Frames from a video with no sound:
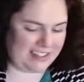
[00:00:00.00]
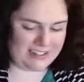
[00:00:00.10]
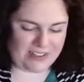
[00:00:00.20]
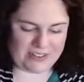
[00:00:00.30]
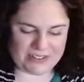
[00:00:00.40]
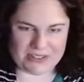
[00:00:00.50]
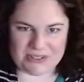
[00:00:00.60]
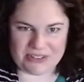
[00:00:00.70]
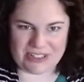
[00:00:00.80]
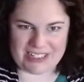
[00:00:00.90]
these flowers look
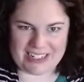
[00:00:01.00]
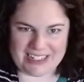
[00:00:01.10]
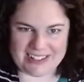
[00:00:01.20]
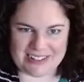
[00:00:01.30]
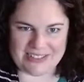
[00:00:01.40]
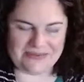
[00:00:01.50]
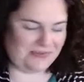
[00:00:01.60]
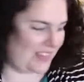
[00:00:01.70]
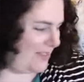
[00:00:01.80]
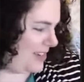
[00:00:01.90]
really neat so
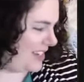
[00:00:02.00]
i'm